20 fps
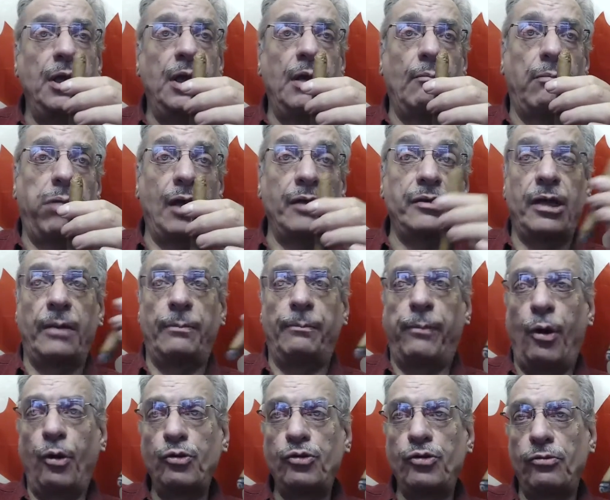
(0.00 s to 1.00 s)
Plus, our
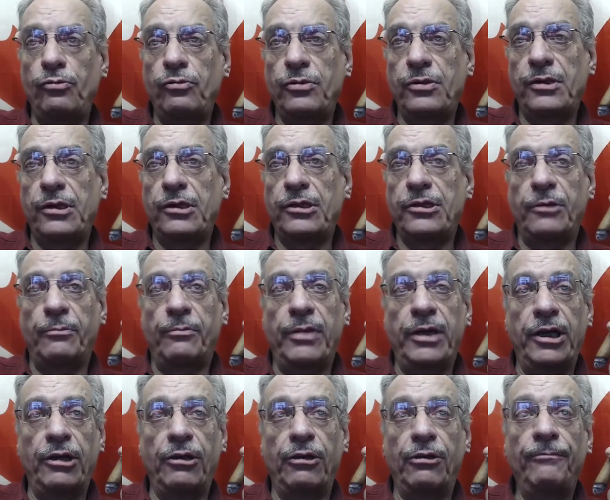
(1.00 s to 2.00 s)
postal system
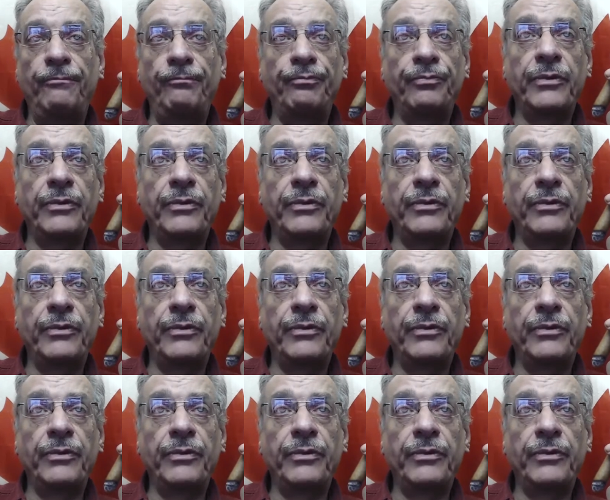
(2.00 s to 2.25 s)
here,